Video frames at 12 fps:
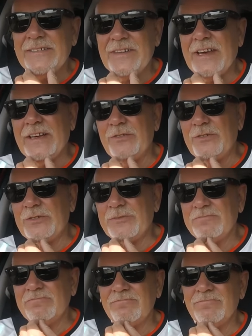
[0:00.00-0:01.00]
the house
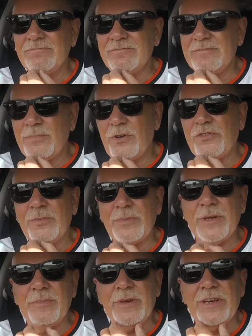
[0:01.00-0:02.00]

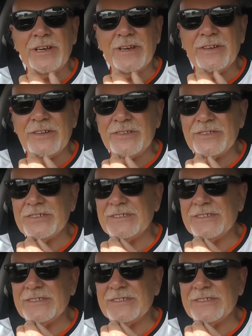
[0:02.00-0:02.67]
possibly being hers.